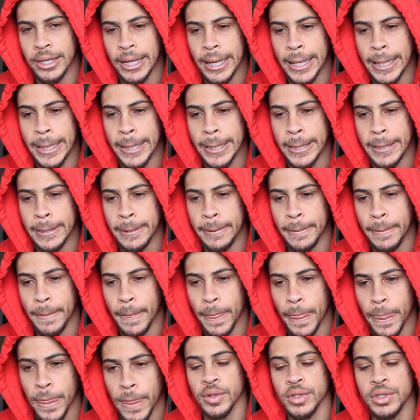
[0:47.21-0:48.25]

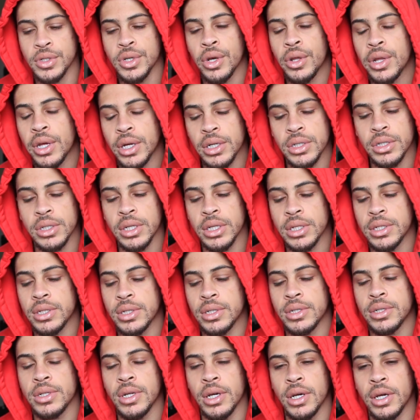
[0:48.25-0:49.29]
And so there's
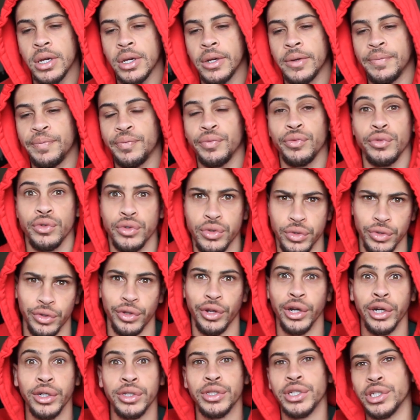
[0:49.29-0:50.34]
this uh,
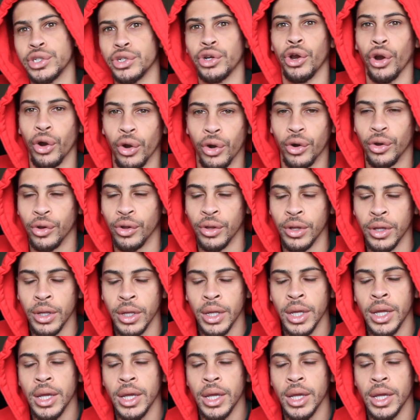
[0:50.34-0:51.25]
there's this girl